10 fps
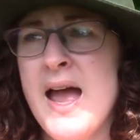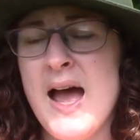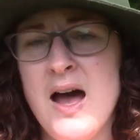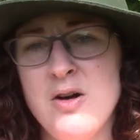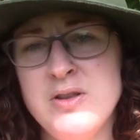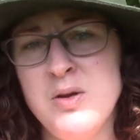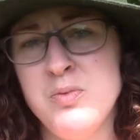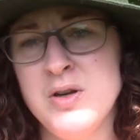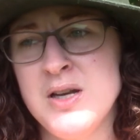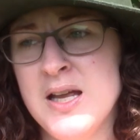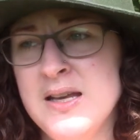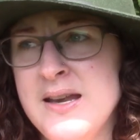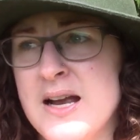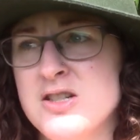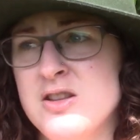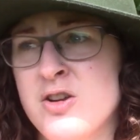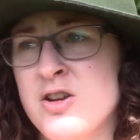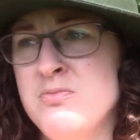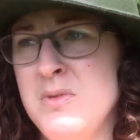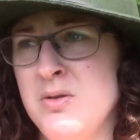how they would connect their
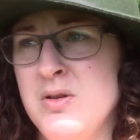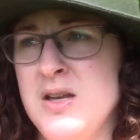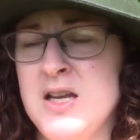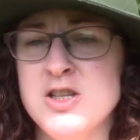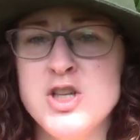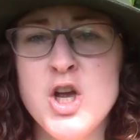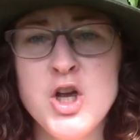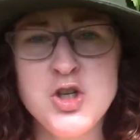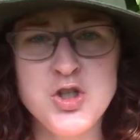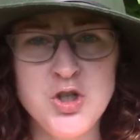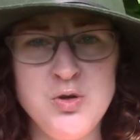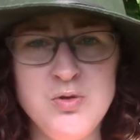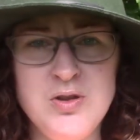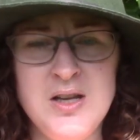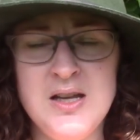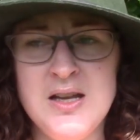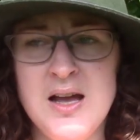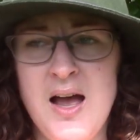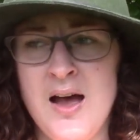communities to the